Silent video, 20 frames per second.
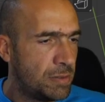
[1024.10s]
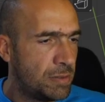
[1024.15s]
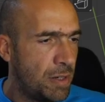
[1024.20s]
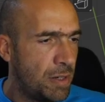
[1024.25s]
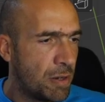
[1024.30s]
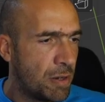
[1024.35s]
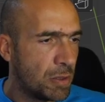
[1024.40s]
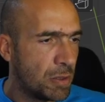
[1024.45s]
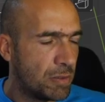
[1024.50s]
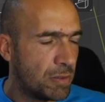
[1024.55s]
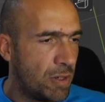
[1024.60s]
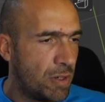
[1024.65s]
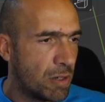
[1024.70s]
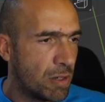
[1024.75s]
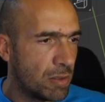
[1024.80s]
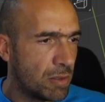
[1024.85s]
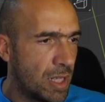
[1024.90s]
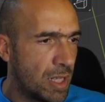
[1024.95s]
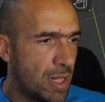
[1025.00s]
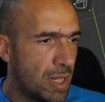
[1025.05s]
Very good,
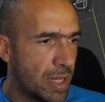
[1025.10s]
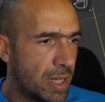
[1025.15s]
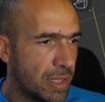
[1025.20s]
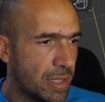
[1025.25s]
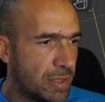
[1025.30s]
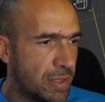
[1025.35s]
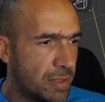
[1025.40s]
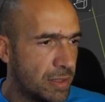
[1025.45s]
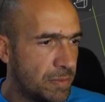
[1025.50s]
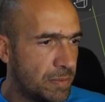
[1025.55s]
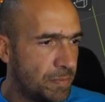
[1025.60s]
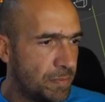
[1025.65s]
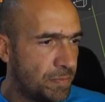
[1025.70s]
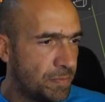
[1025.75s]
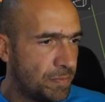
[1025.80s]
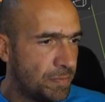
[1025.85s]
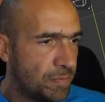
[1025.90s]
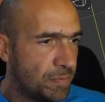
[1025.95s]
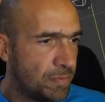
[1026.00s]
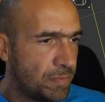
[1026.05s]
very good, I like it.
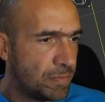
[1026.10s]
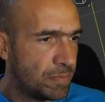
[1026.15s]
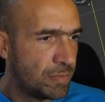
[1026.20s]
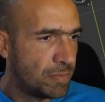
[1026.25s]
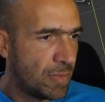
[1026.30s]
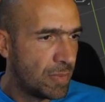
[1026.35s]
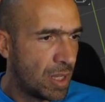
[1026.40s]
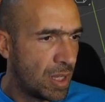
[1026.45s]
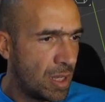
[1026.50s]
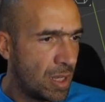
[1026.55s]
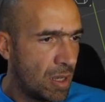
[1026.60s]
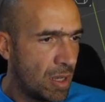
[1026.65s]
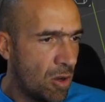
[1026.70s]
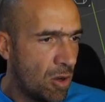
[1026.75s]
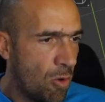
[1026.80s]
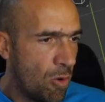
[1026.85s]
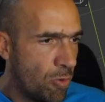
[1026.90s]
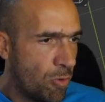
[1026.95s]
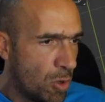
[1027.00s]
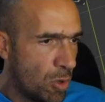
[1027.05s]

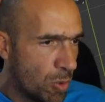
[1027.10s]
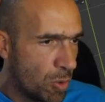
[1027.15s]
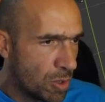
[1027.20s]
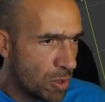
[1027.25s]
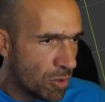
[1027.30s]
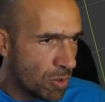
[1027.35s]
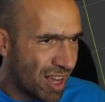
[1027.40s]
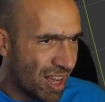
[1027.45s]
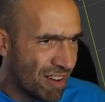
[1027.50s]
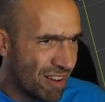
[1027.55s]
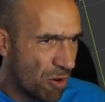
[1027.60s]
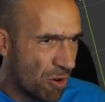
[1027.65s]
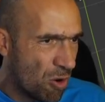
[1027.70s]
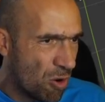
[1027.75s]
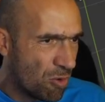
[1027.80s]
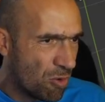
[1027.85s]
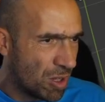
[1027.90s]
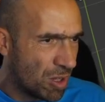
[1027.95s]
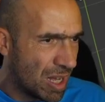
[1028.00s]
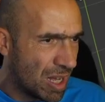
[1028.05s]
Hopefully we don't have
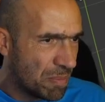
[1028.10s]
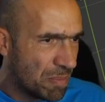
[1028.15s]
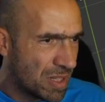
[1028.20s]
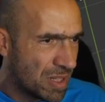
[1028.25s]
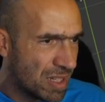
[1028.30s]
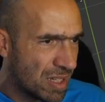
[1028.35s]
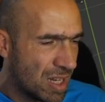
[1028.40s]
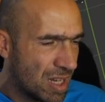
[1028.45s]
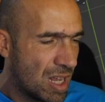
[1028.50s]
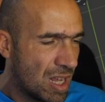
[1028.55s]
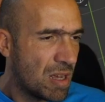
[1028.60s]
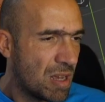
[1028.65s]
overlaps,